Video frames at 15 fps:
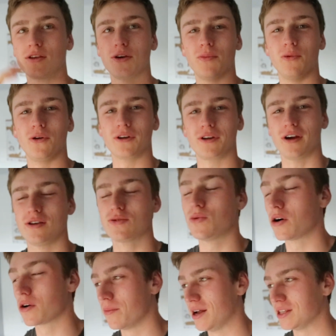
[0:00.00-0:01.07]
Good morning guys,
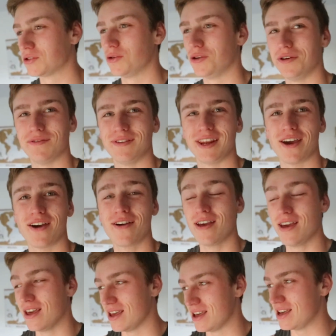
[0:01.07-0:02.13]
welcome back to a new video.
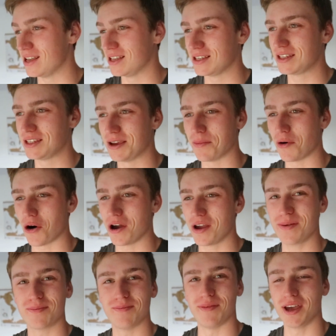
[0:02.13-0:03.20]
It's your
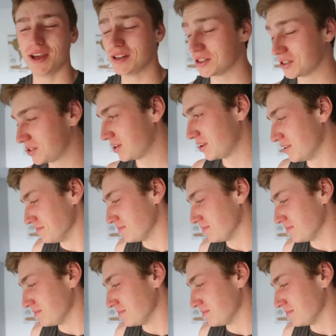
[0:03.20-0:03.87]
boy, Mitch.